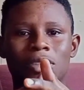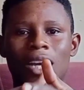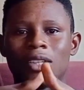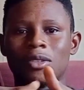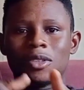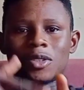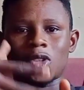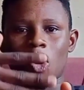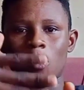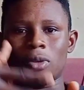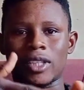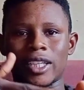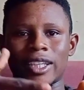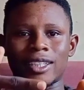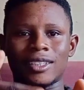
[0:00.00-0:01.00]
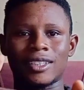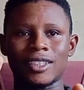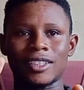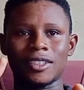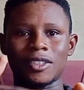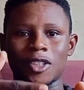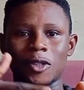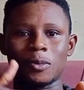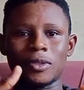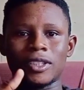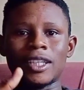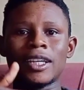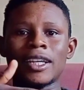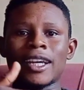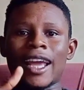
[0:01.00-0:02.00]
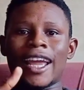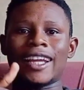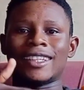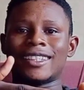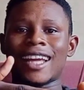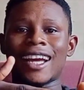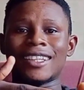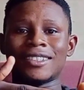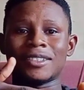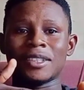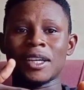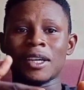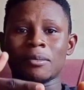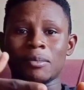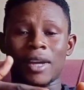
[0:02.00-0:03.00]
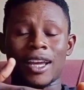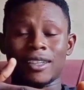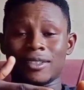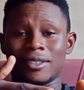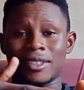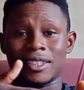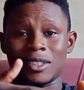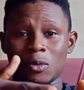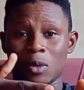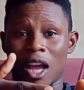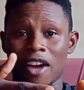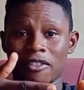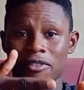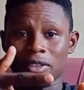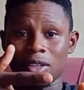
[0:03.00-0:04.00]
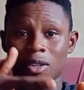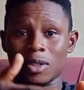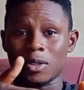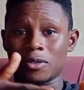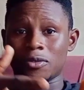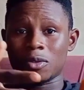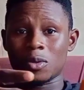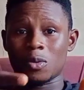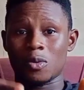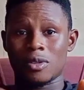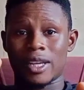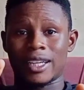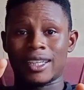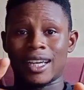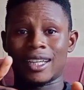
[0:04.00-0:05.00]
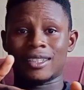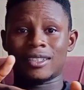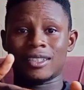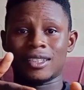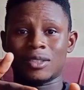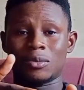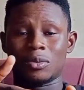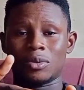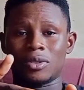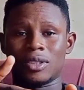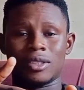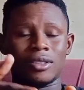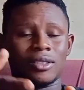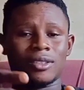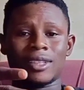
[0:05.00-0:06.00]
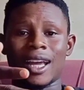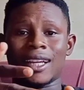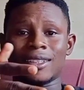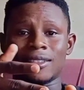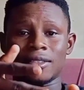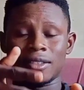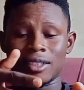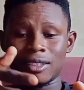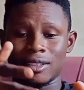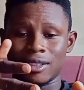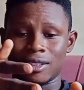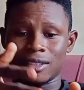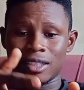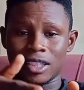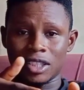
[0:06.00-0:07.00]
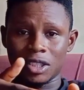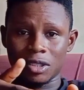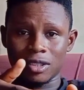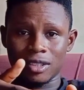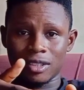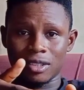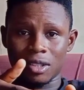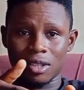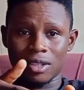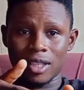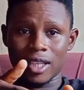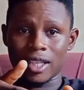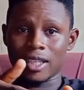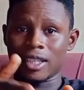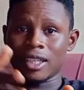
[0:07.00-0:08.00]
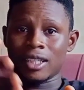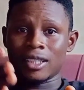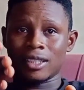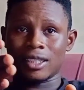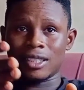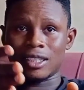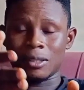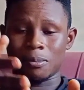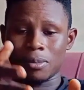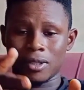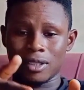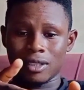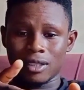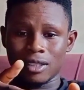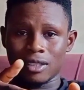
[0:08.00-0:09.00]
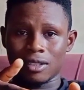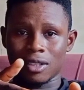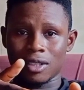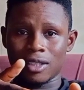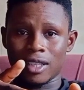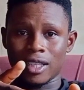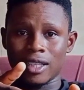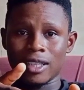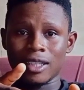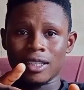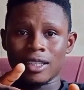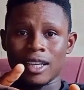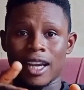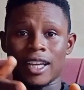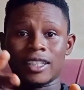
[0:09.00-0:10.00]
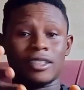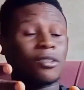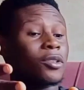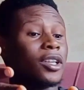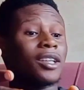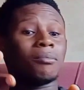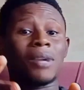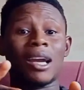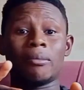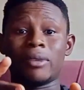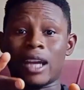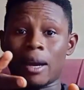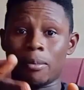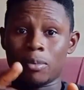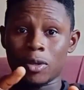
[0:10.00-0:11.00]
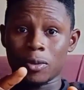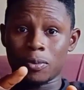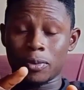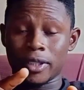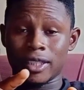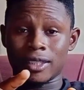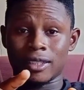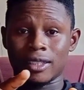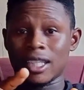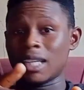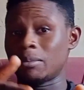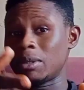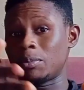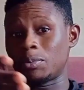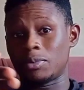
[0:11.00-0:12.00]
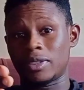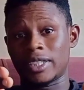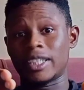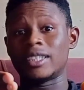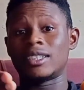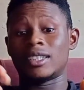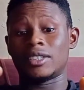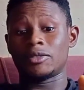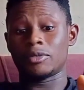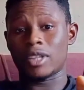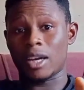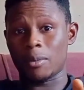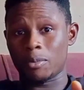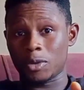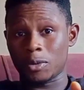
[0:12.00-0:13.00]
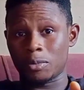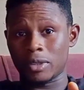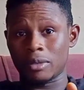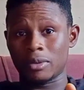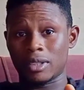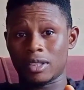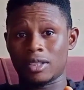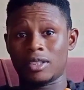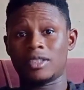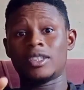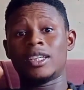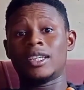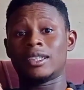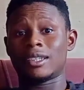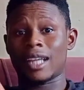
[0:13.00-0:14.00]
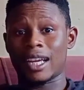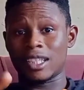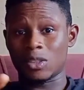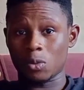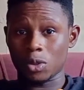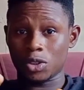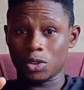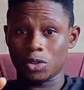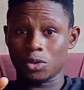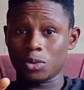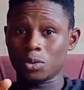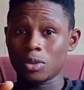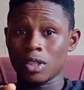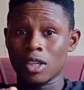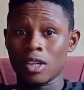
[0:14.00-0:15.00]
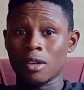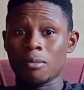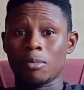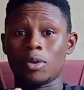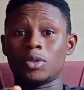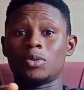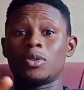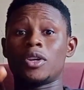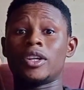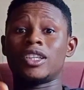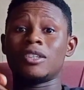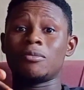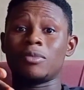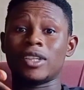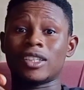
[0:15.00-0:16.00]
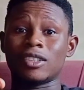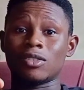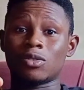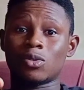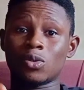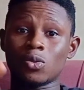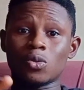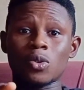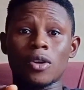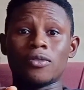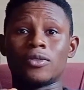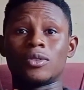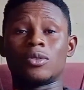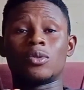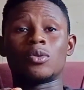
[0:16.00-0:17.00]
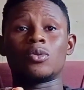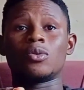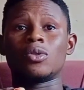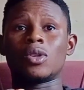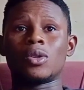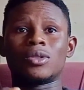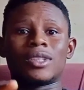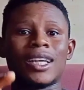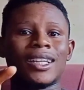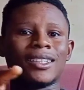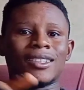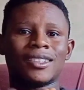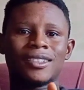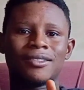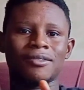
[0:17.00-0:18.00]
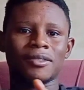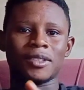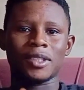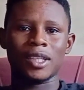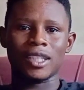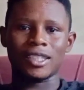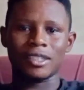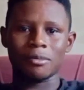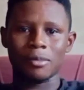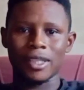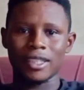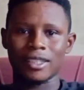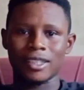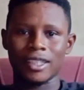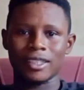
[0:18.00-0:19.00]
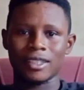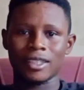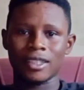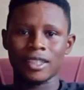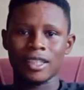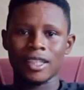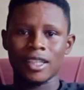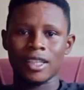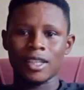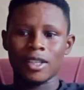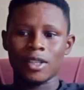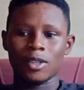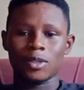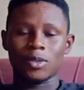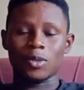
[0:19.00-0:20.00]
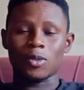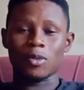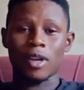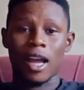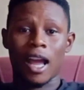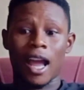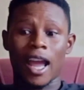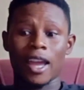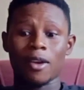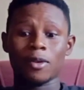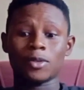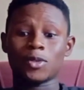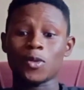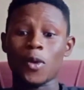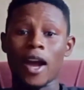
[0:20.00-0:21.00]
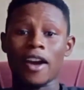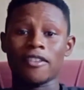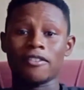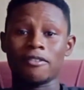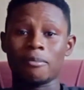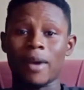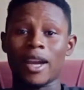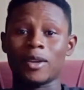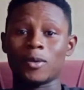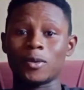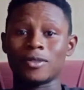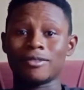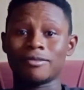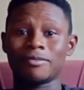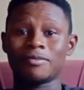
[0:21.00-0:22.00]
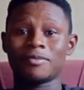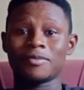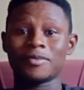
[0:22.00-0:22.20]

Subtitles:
You are just complicating something, and since we have a lot of logos like that, the distinction is not there, the simplicity is not there. And okay, it might be appropriate. Let me say it's even appropriate because that is what you do, but you're already breaking two of the logo laws, and it doesn't make sense. So I also have my own.